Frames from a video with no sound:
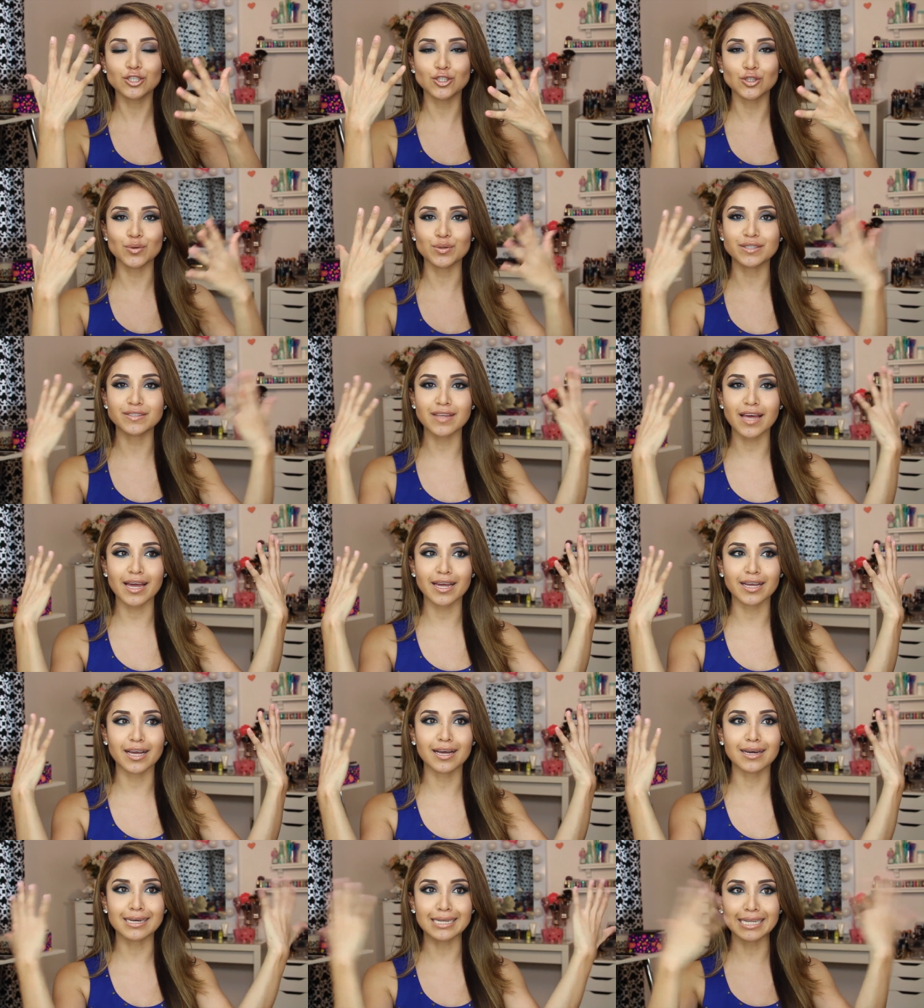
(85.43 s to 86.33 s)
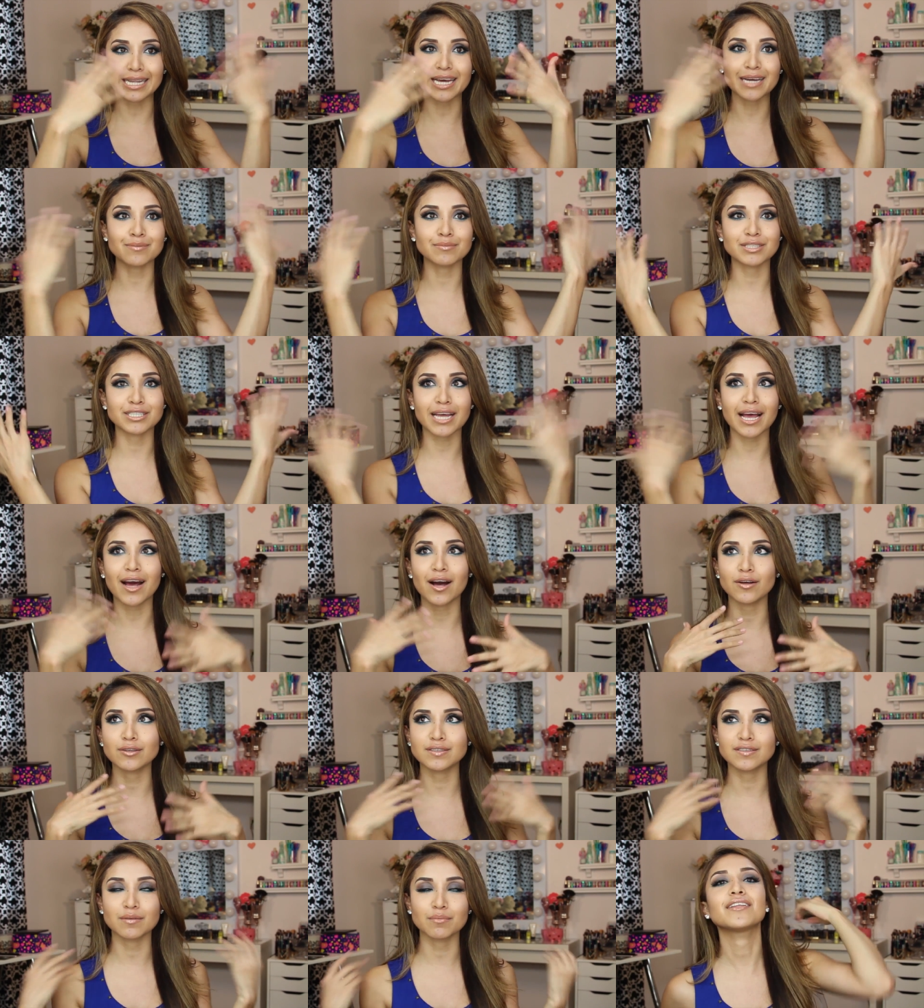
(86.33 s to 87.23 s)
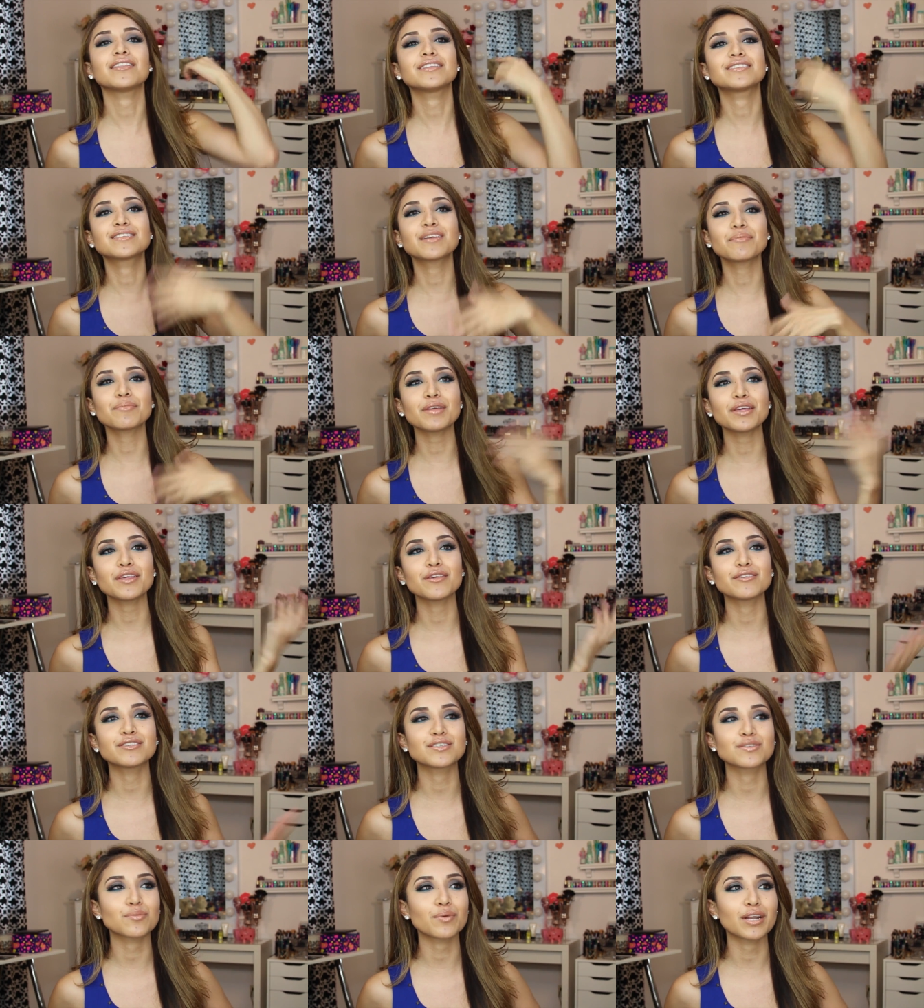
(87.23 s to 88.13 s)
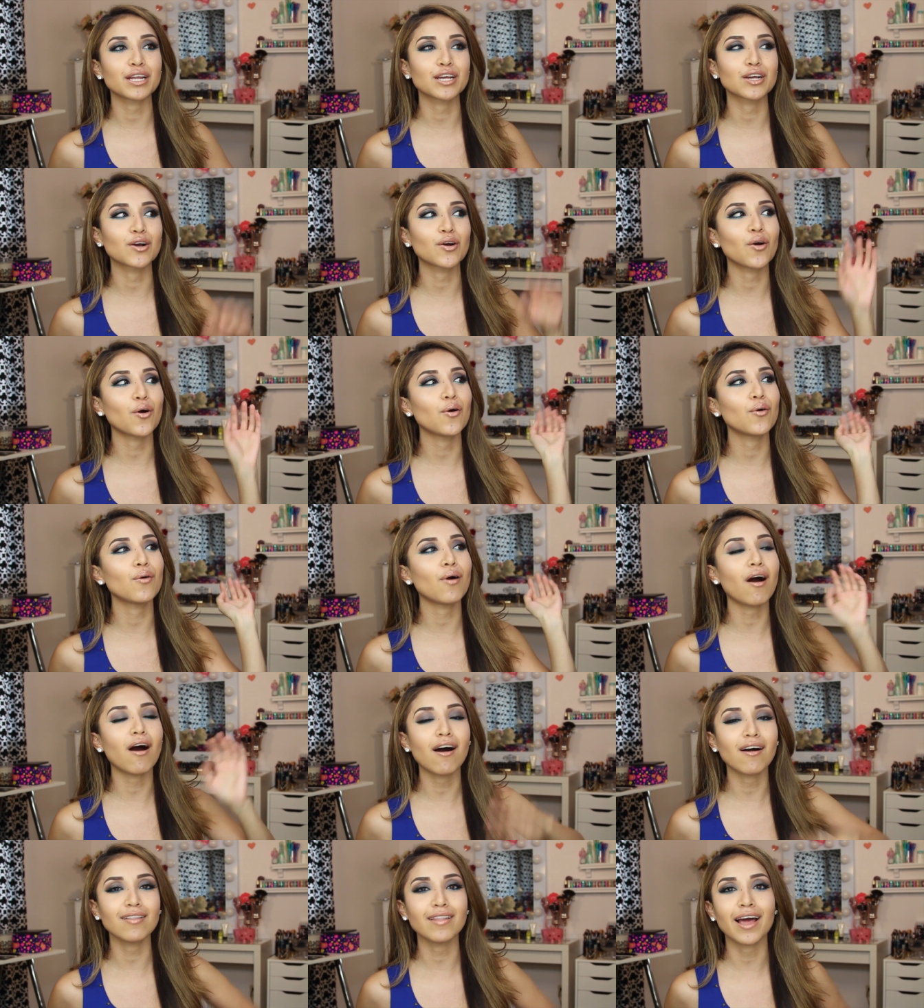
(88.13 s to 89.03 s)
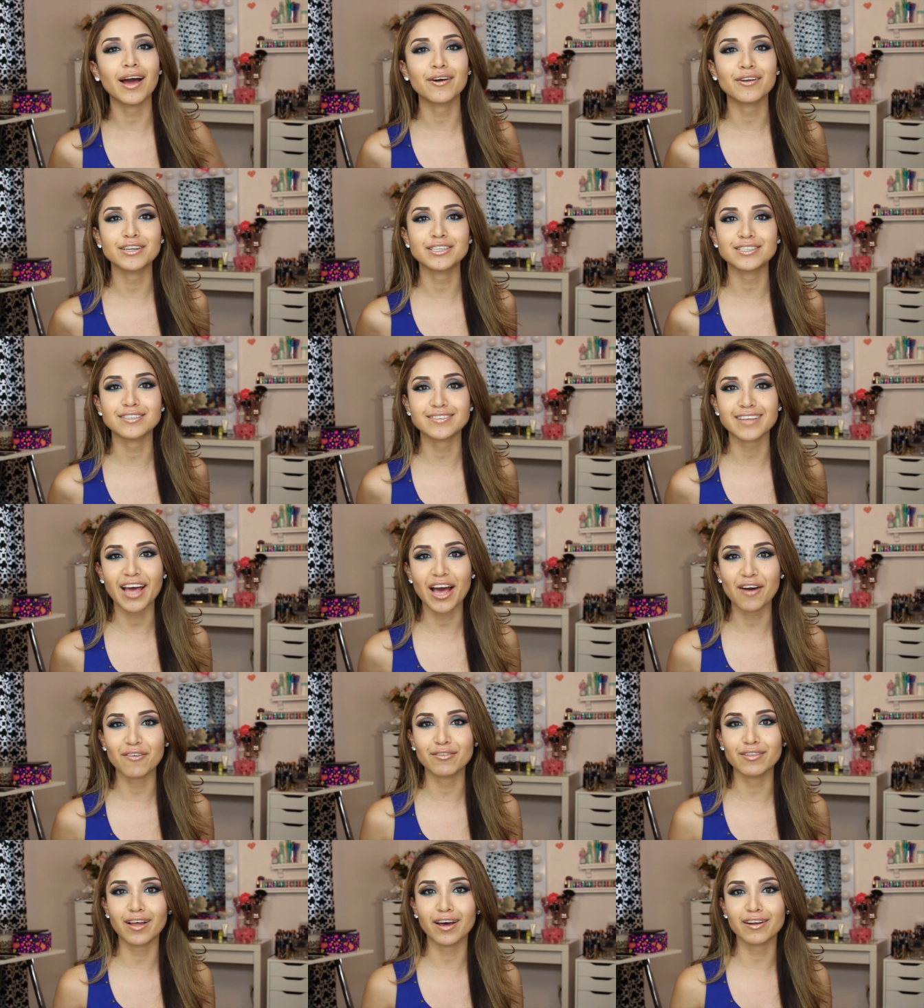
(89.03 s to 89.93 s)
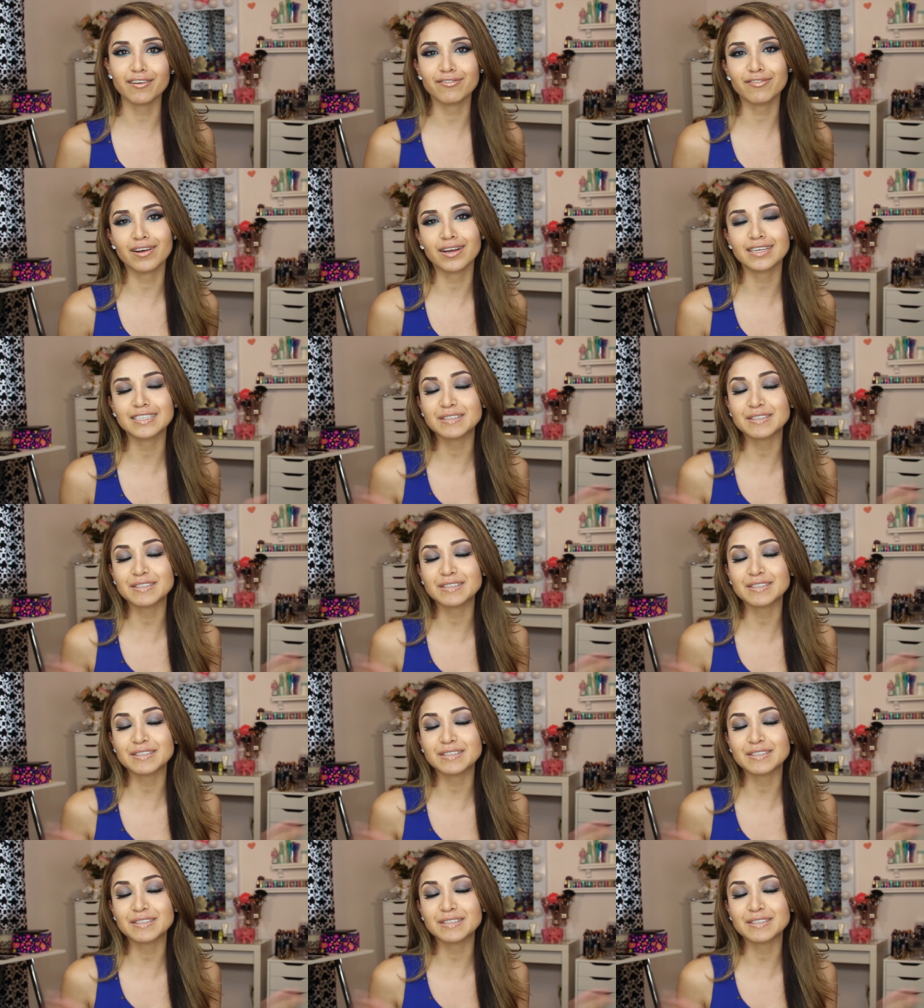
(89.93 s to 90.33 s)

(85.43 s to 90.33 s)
So it's like glammed out, something you just want to go all out and just have a lot of fun.